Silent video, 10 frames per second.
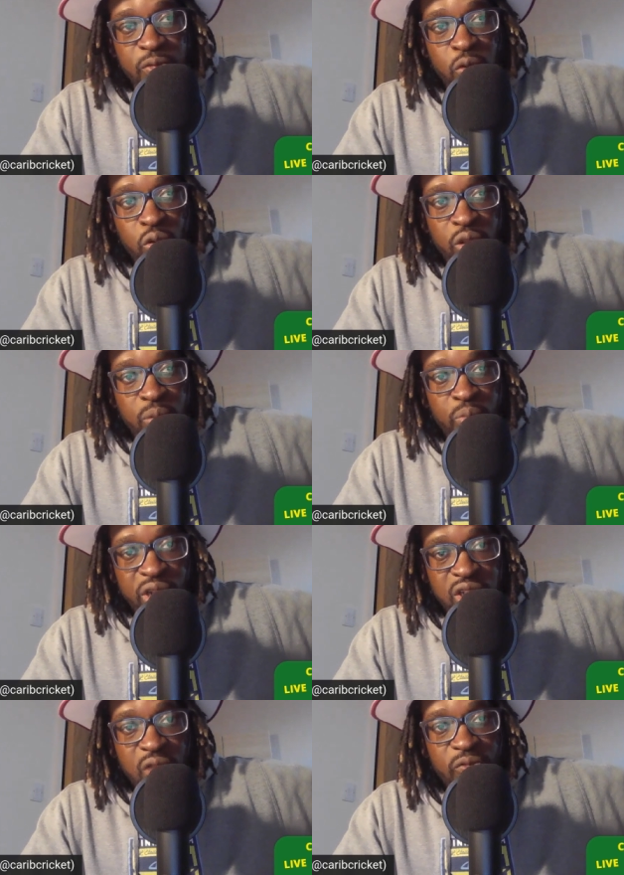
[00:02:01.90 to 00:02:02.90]
for the
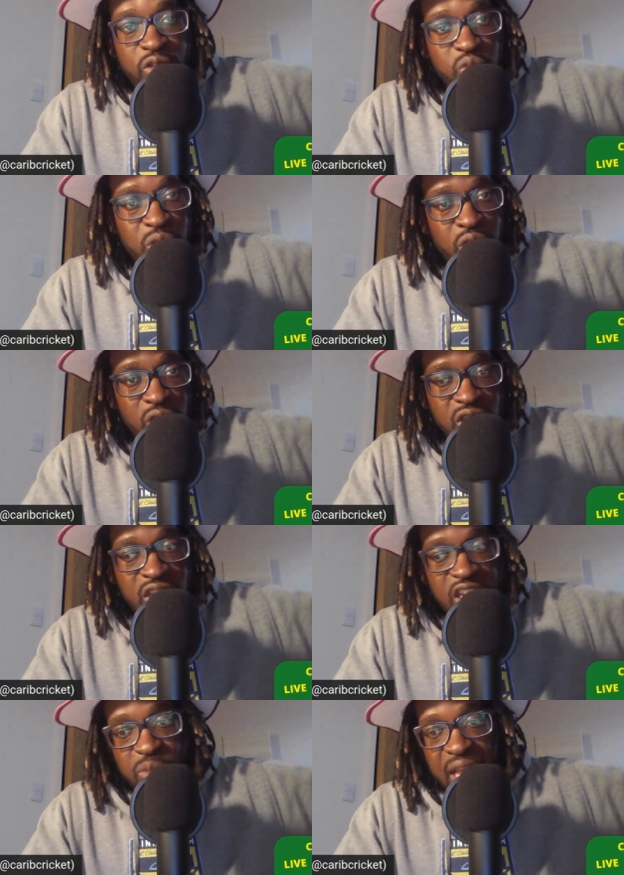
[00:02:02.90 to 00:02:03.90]
press conference with Dr.
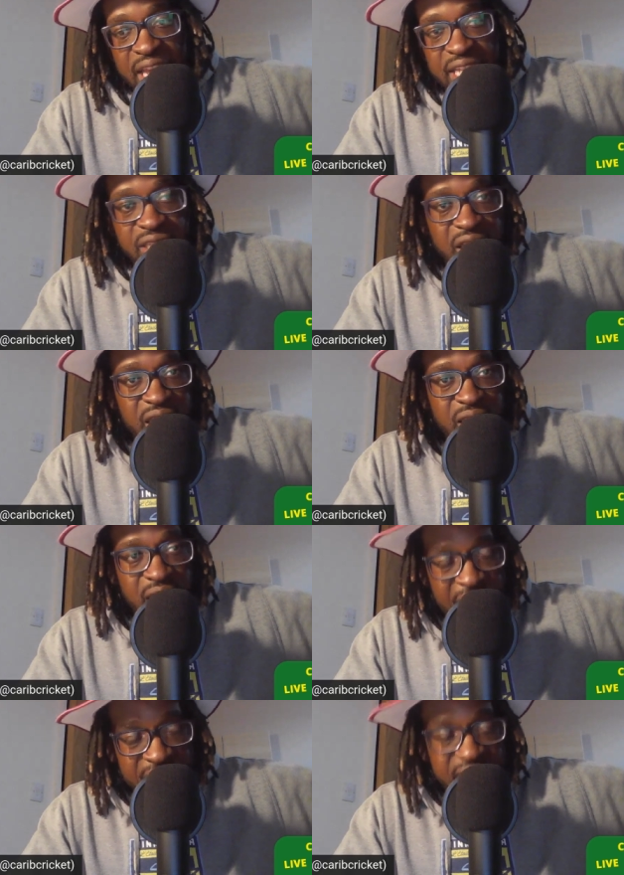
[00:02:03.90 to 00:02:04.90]
Desmond the,
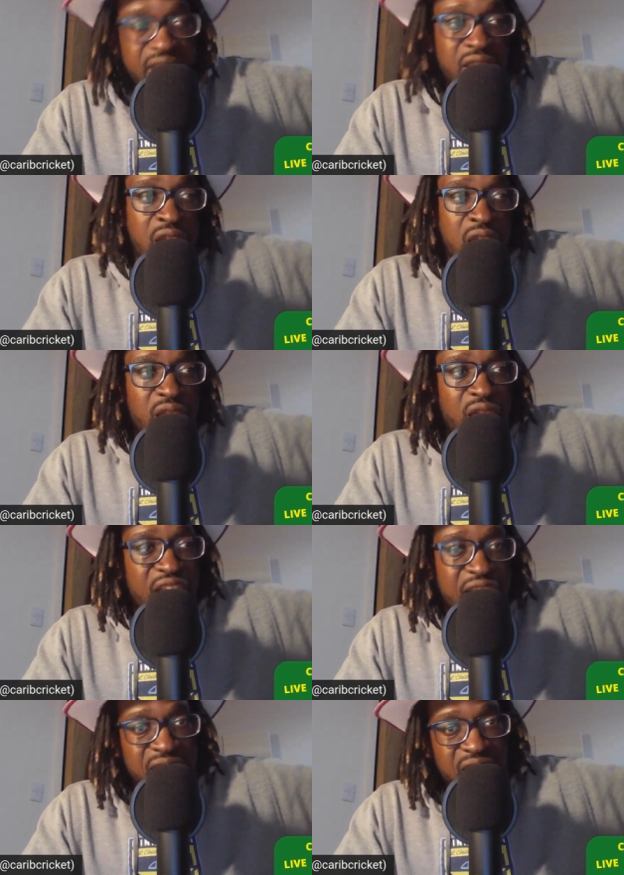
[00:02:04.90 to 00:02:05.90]
Haynes, the
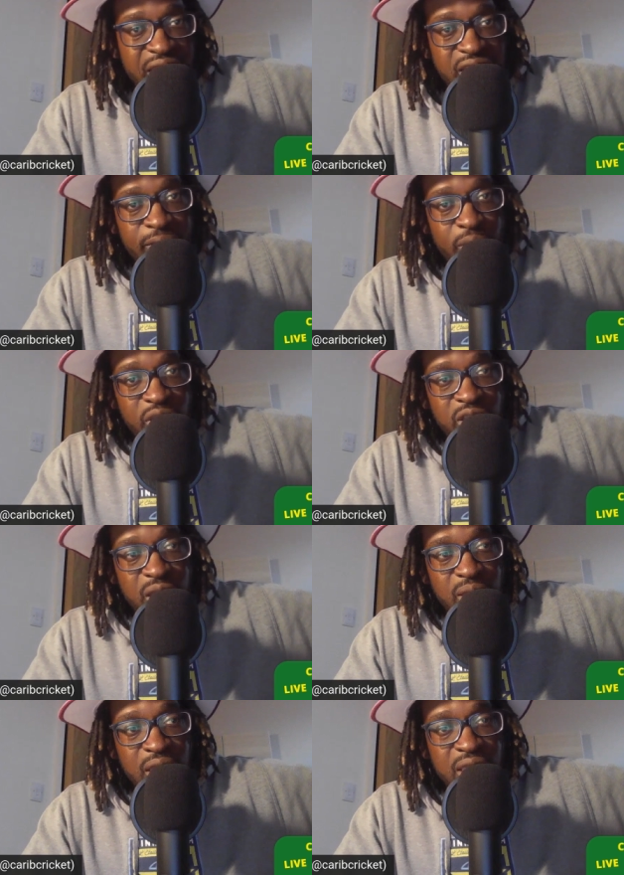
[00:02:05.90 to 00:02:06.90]
lead selector for the West
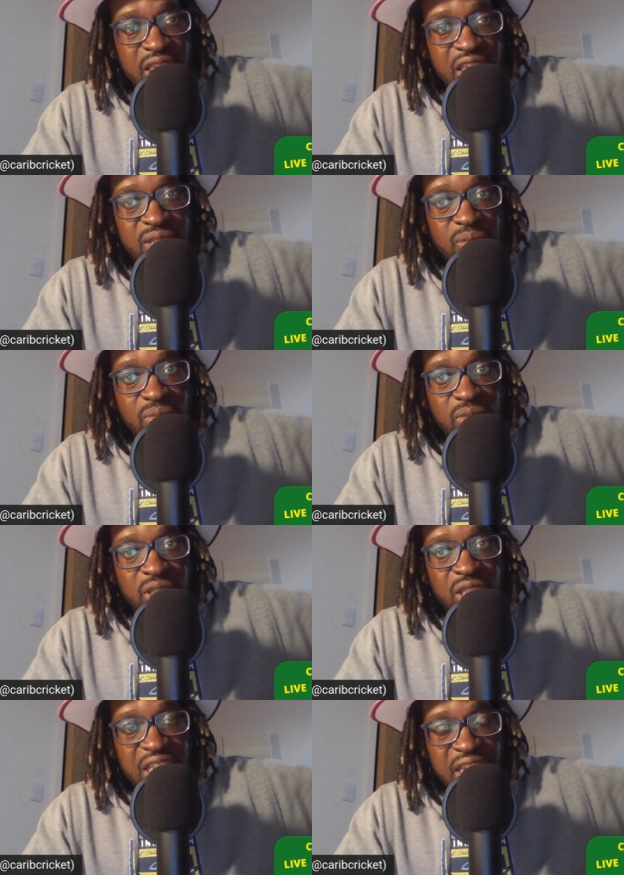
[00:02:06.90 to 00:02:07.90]
Indies
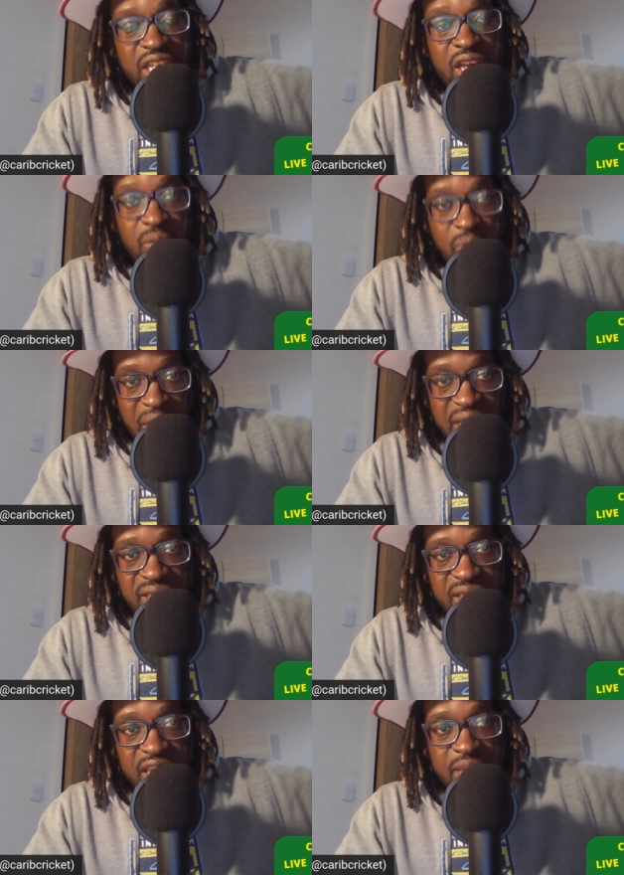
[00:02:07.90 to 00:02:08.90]
senior
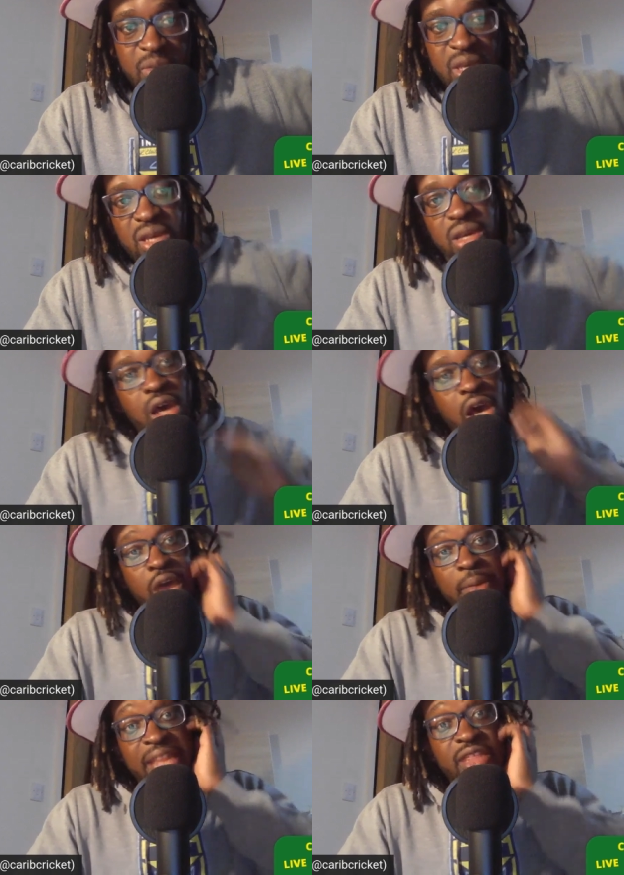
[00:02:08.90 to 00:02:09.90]
men's team.
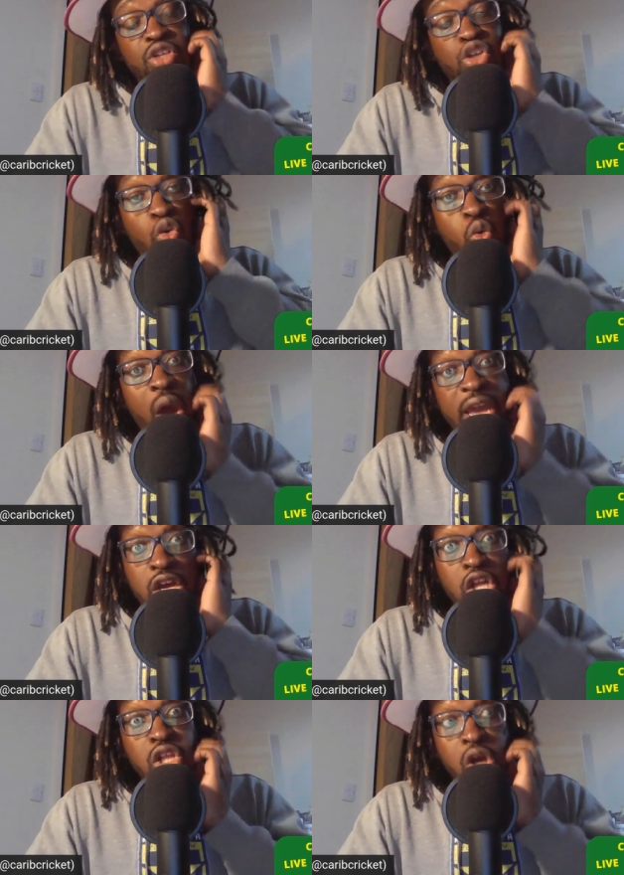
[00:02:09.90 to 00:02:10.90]
Um, and there was quite
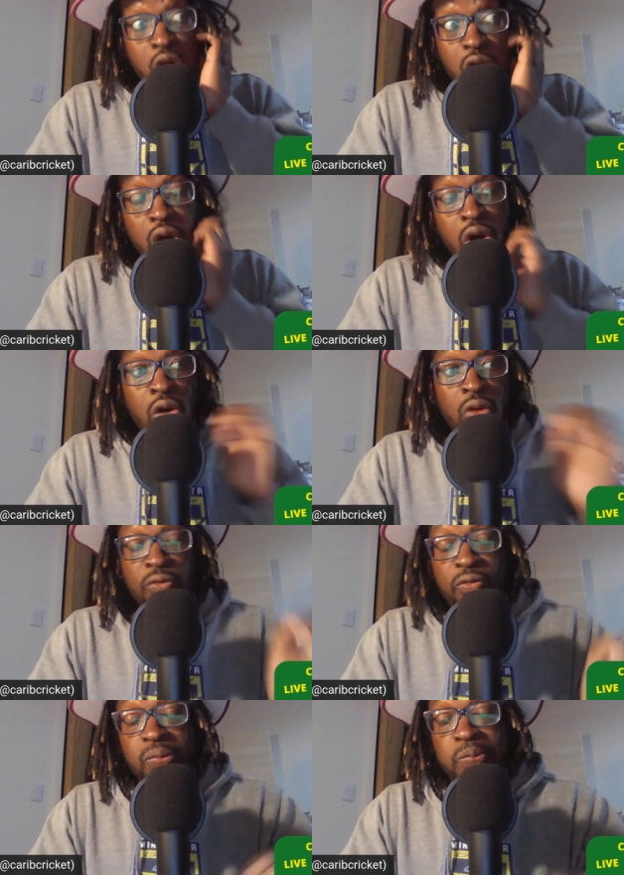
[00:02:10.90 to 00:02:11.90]
a lot of